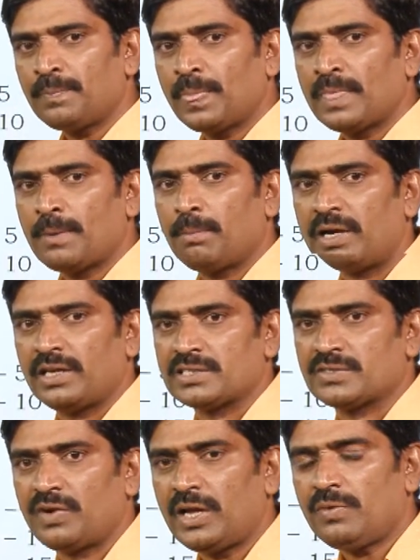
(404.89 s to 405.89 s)
Minus
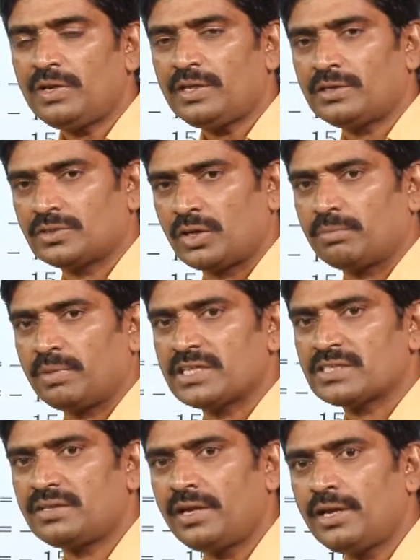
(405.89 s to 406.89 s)
5 into, sorry, minus
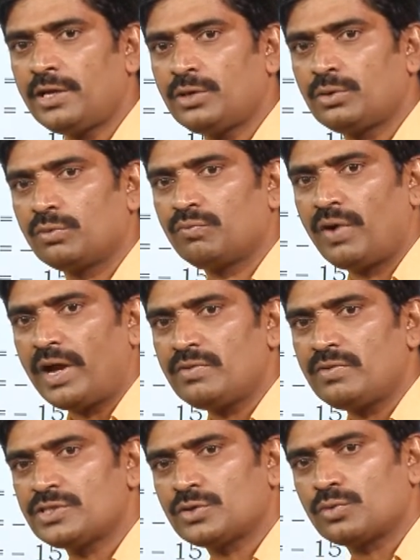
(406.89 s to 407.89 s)
3 into 5 is
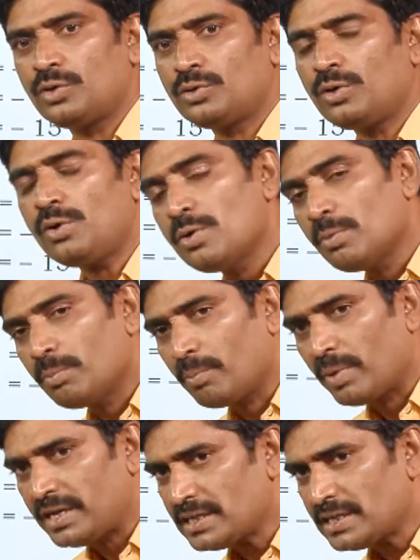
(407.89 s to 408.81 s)
equal to minus